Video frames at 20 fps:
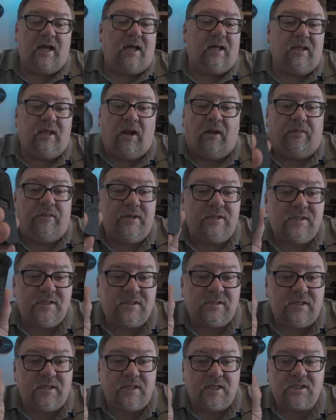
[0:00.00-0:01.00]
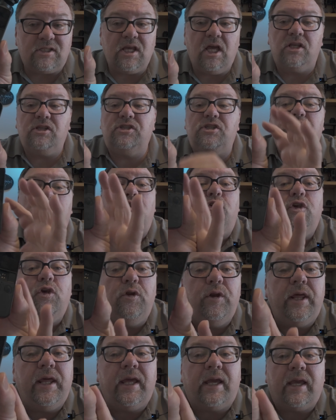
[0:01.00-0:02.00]
this is a
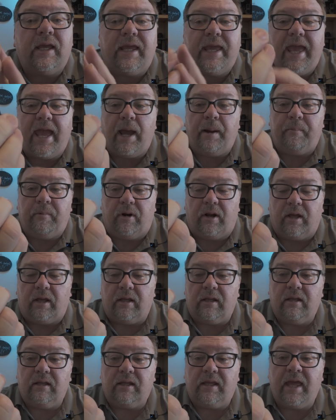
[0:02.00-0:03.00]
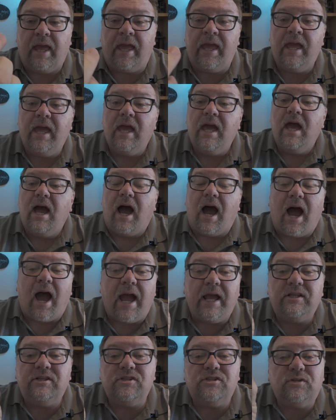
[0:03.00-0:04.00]
unique camera. Okay,
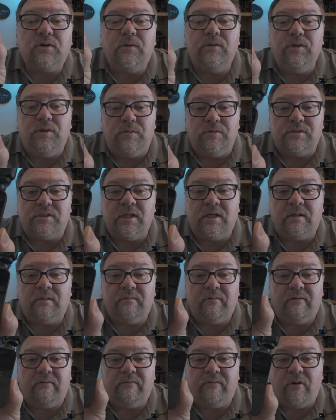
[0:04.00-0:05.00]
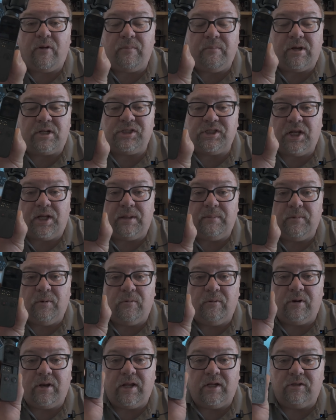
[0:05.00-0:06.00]
I just don't use it very much
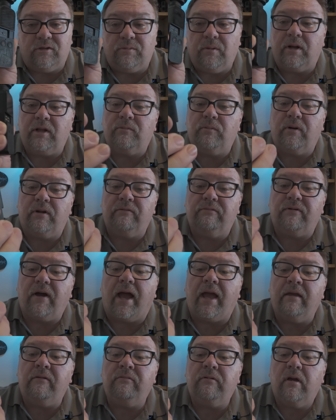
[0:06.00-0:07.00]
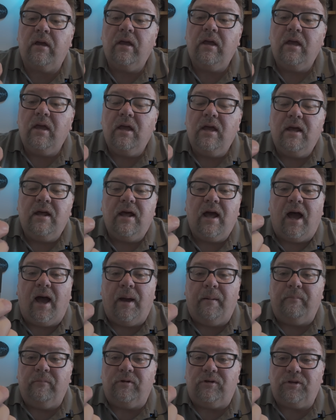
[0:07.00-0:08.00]
anymore in 2025
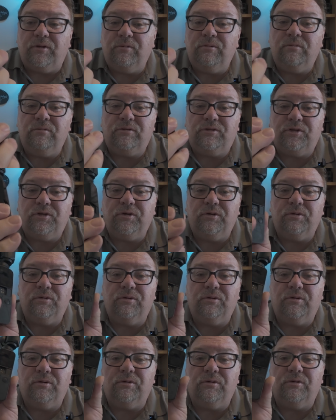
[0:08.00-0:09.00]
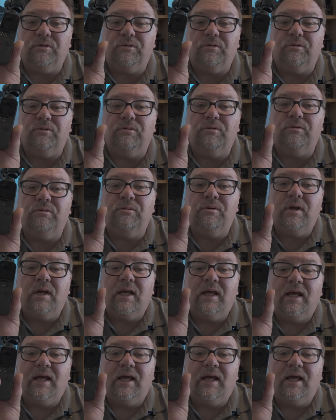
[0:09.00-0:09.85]
due to